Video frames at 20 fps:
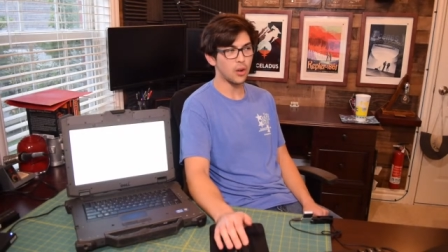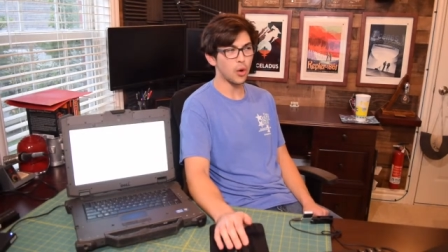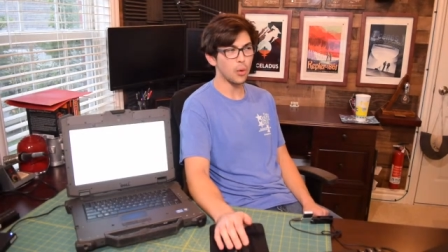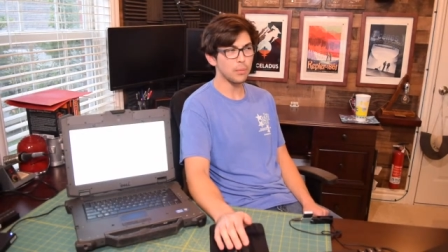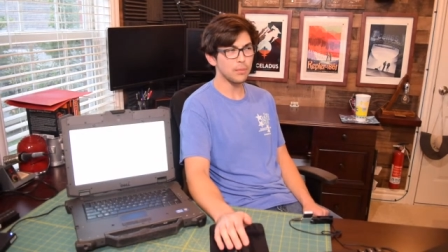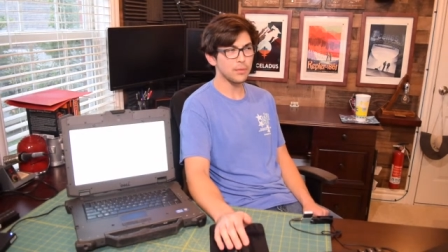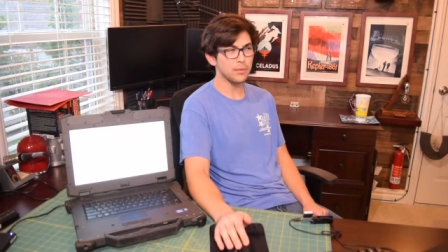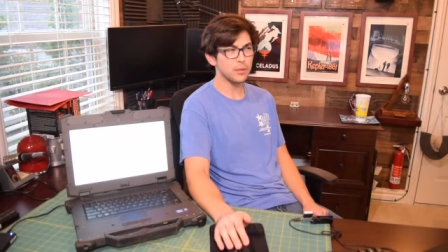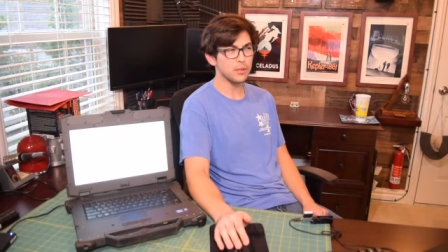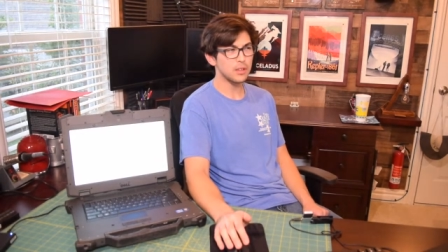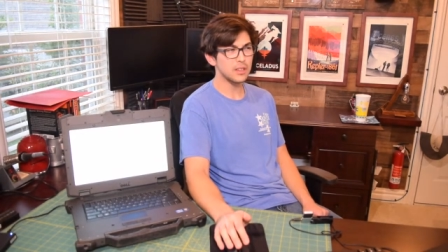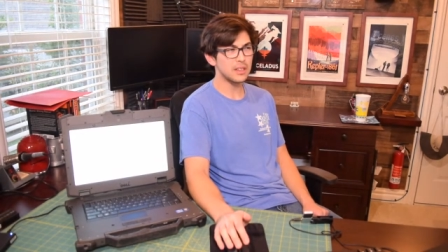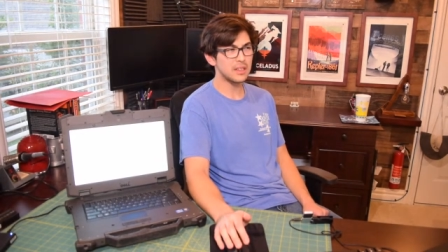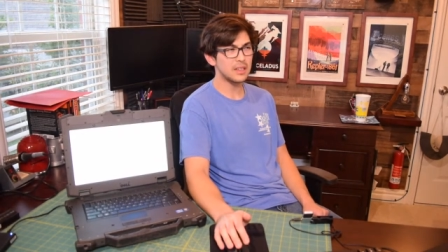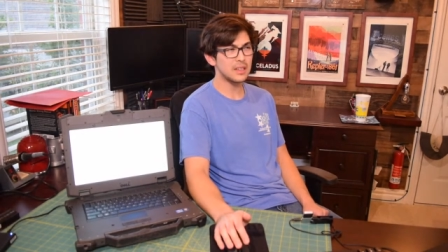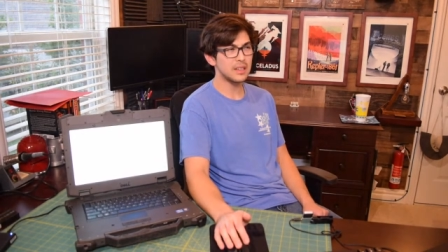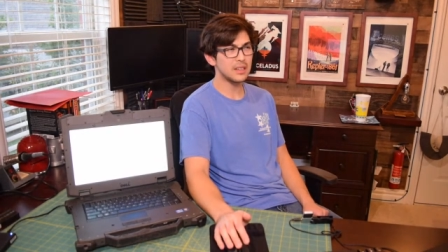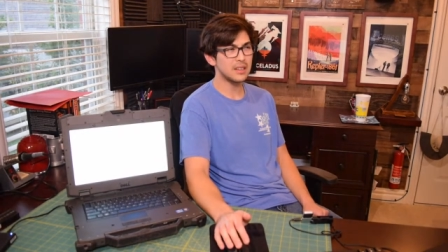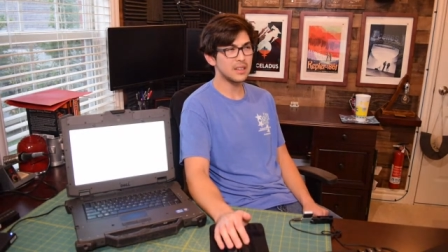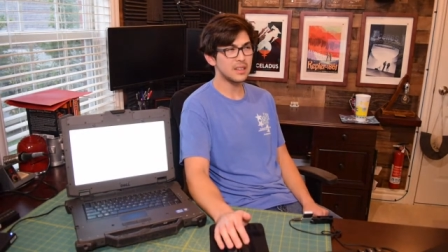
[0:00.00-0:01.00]

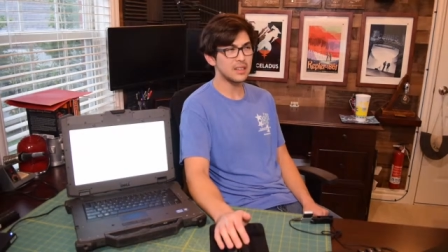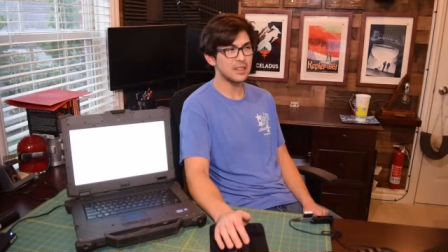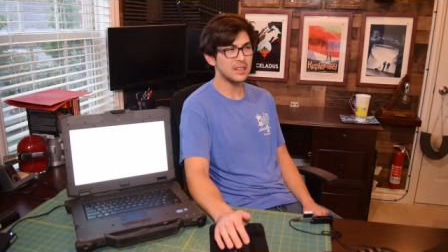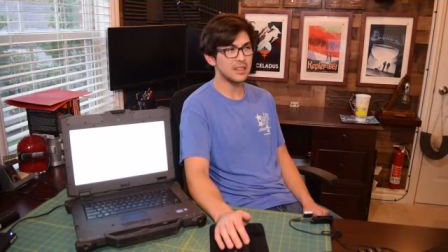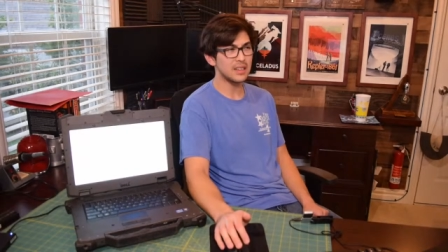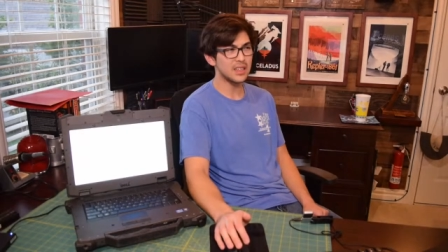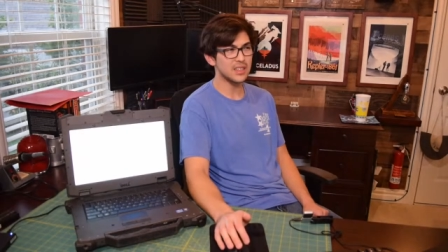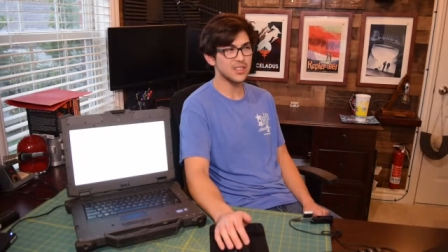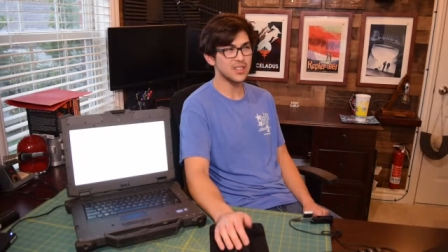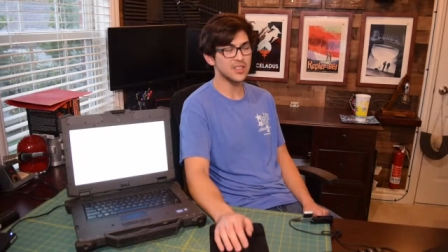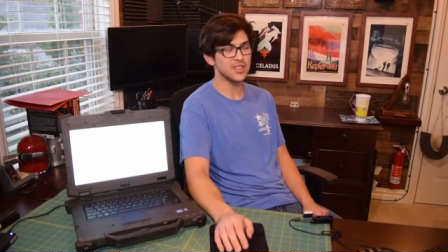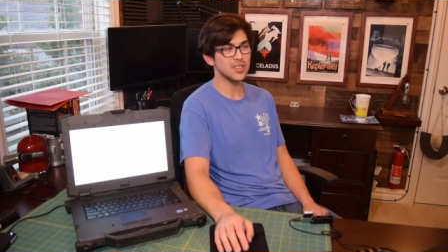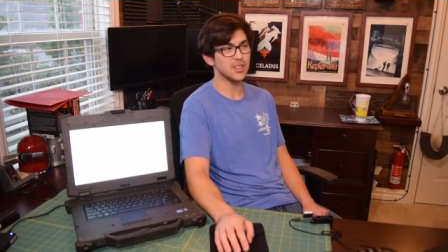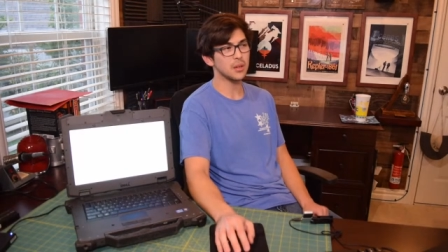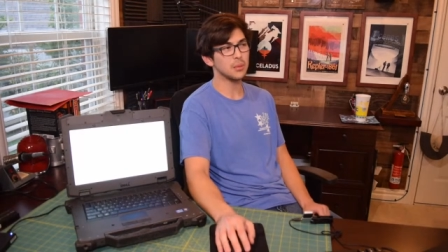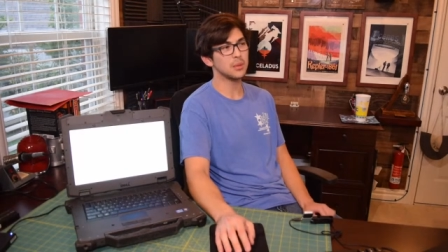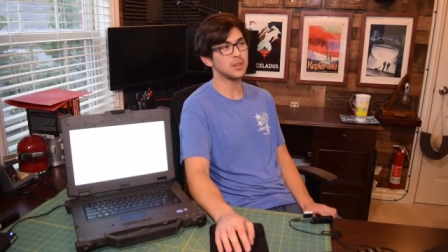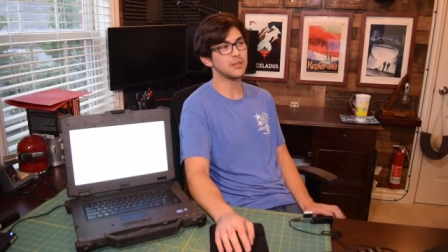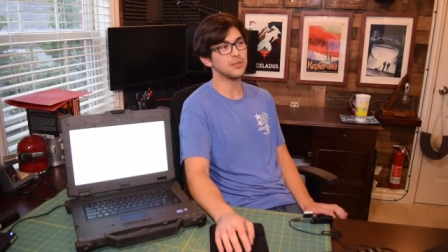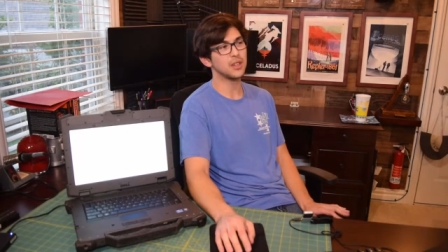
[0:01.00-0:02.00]
hopefully the next
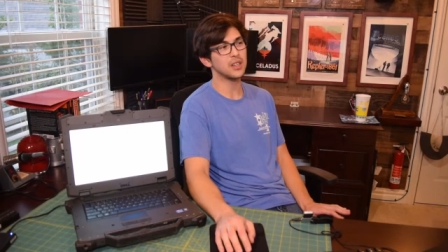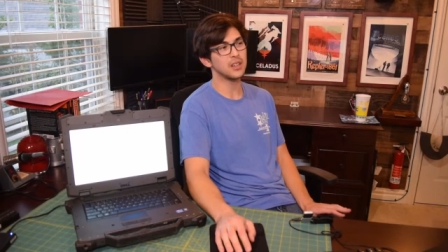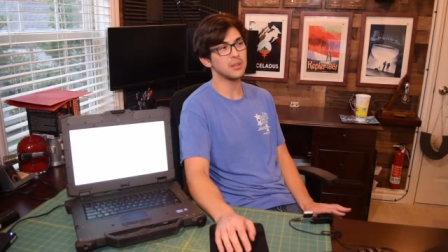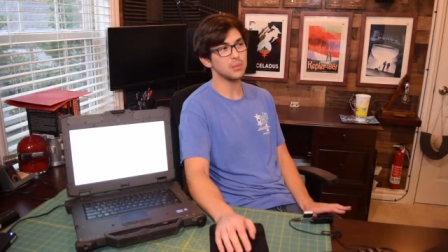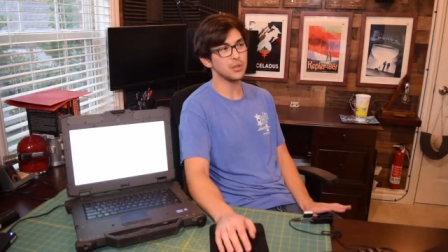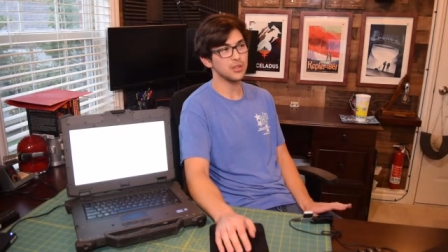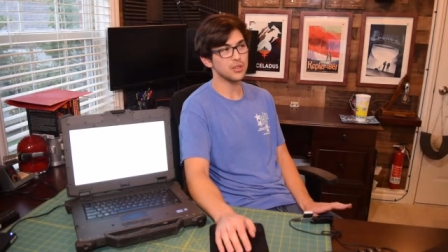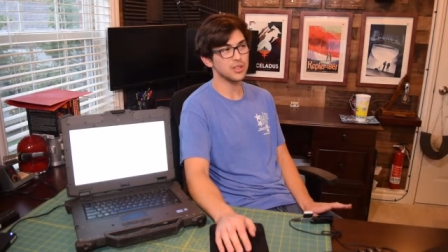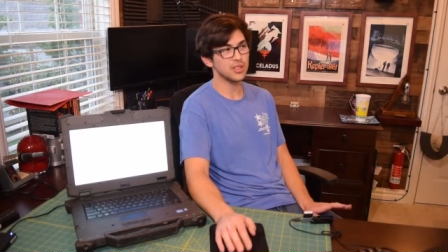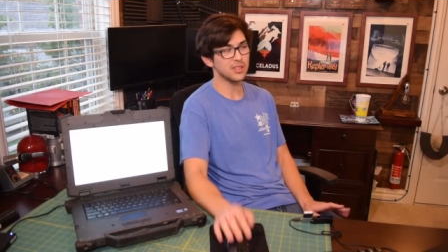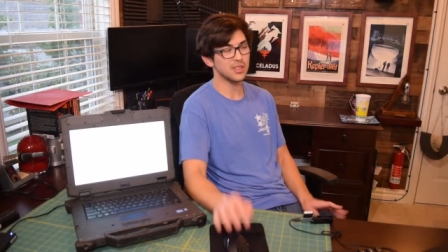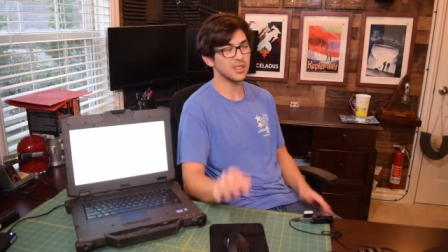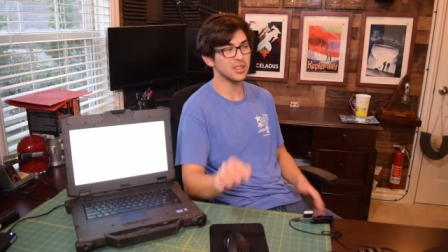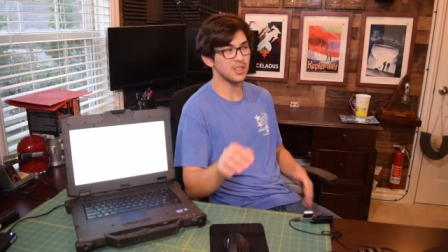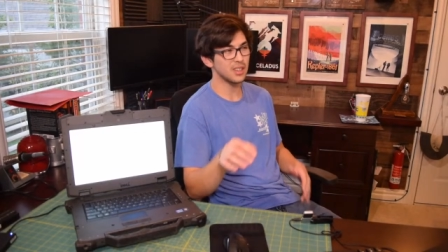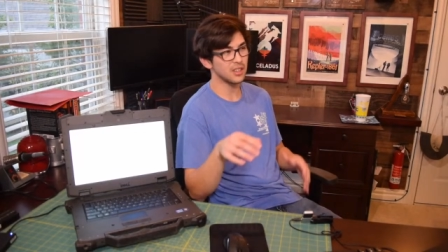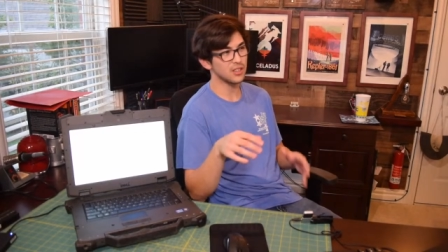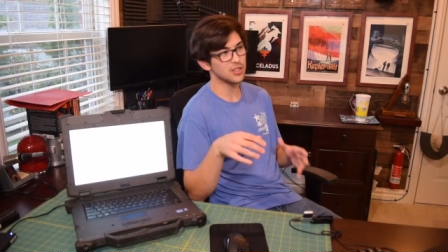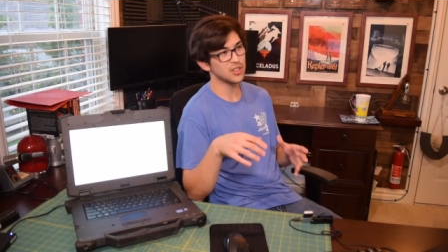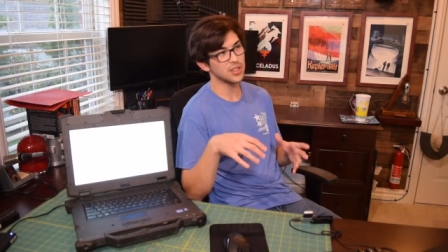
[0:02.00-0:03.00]
installment of AA Computers and
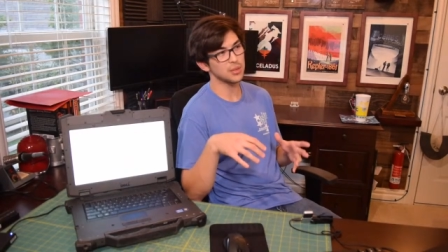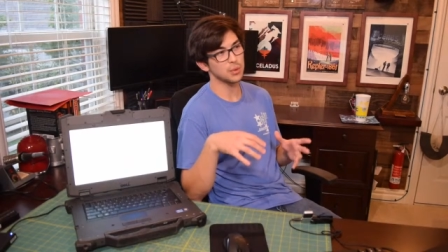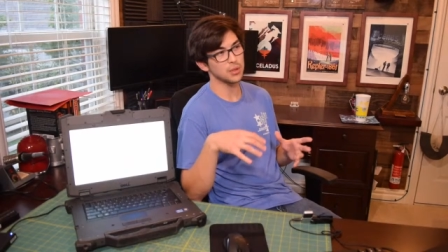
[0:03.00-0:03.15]
Technology,